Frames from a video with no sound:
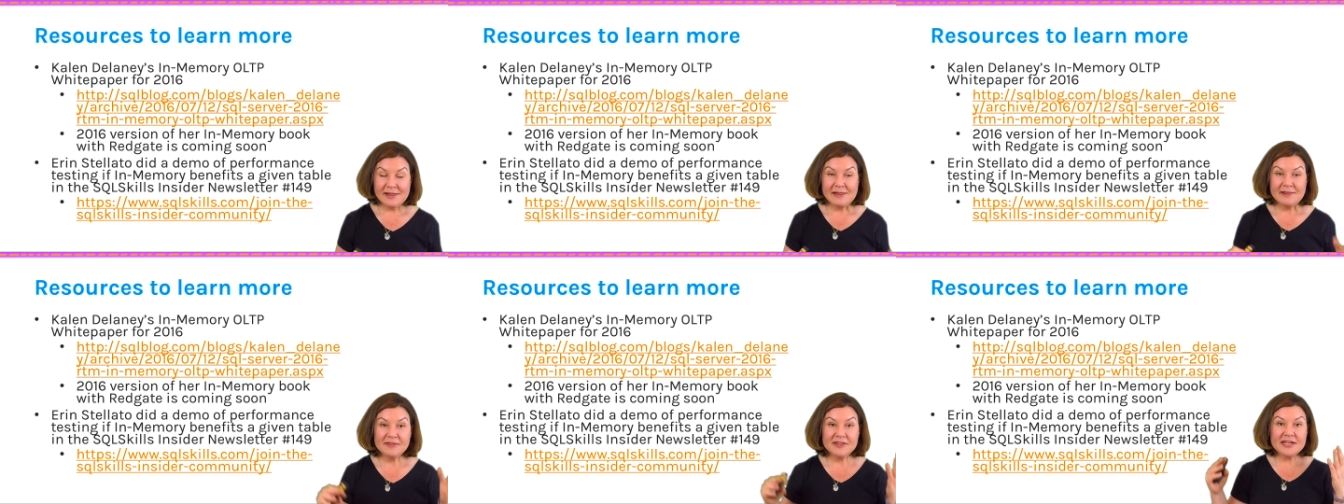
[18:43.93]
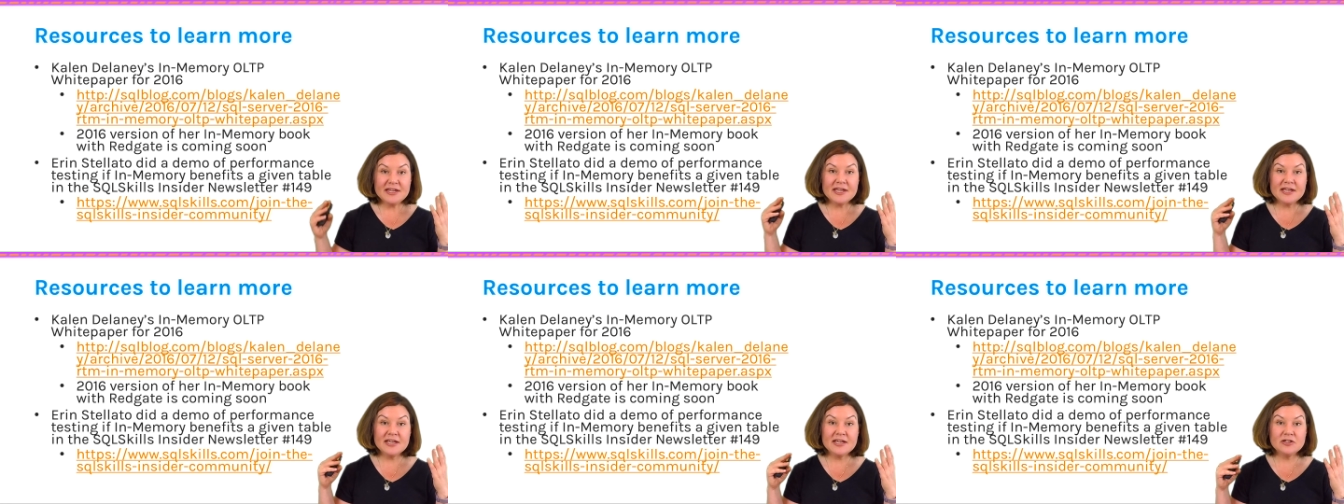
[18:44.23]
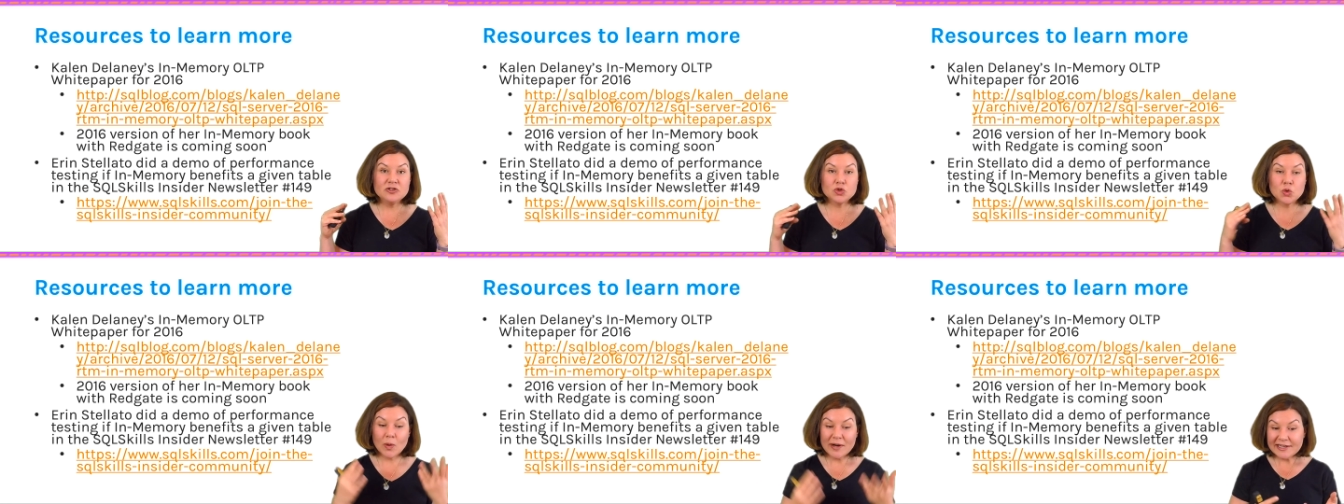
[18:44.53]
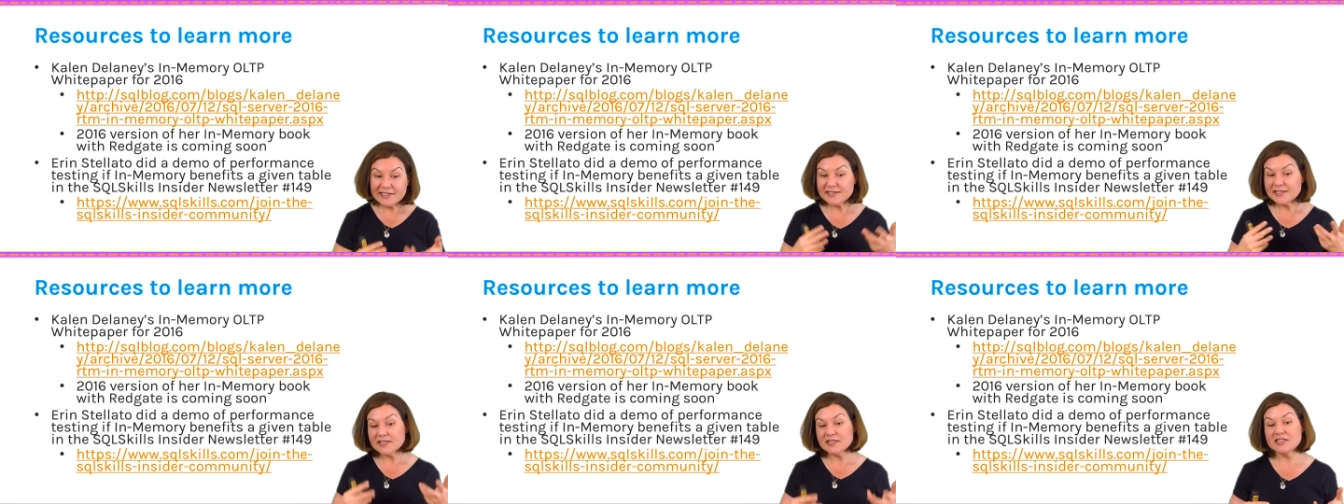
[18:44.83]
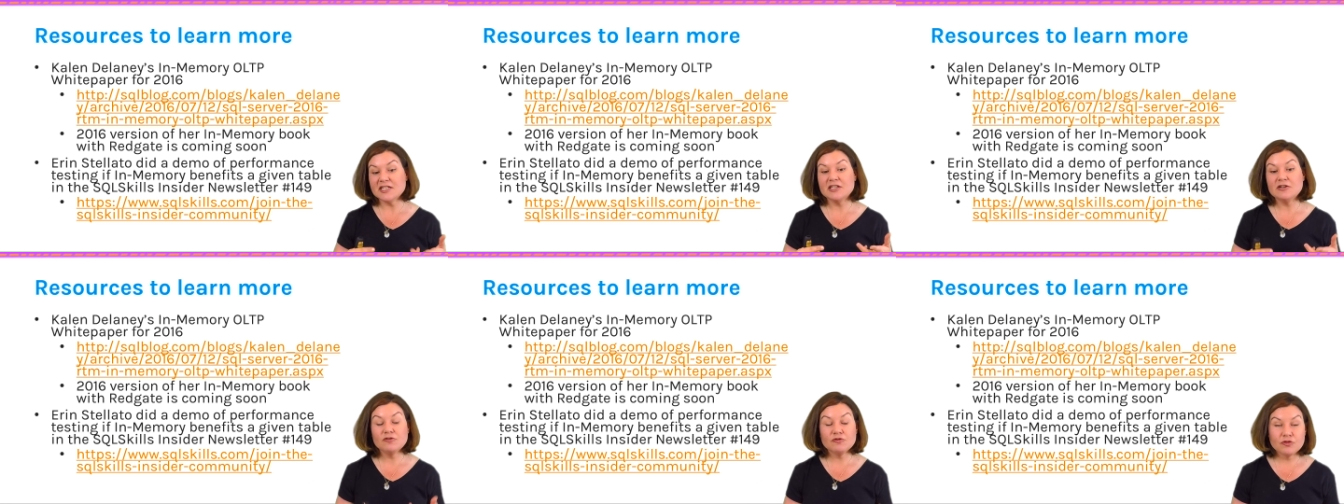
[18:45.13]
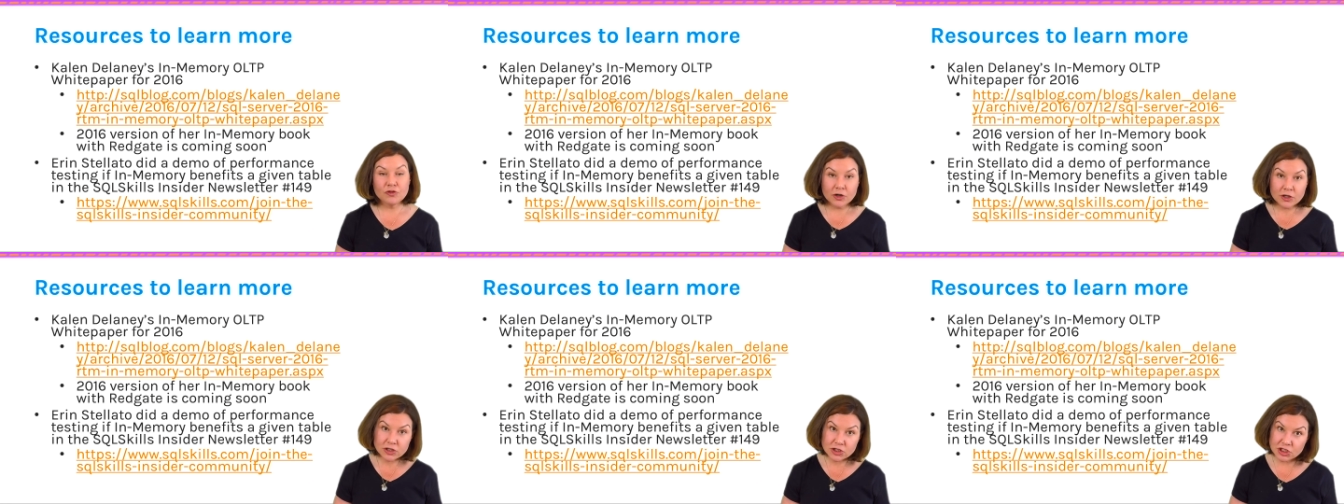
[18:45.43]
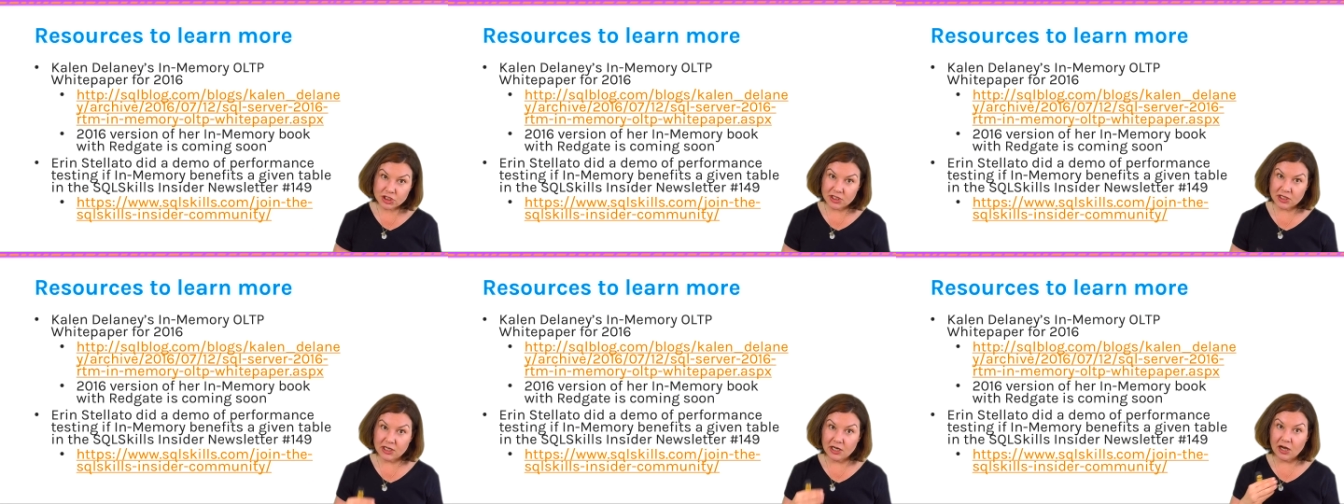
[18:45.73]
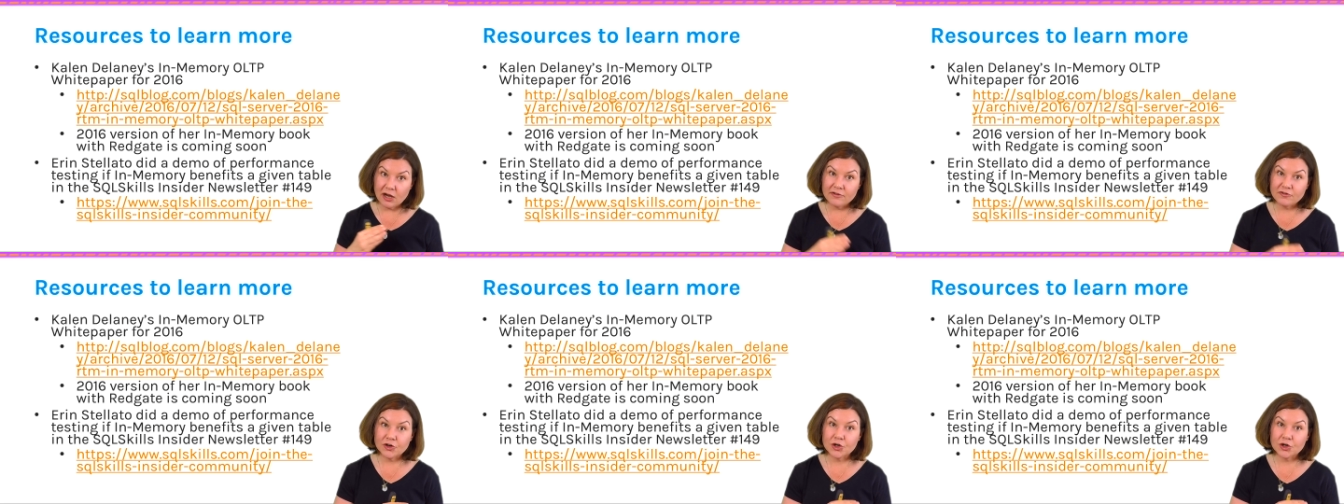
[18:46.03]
The 2016 version of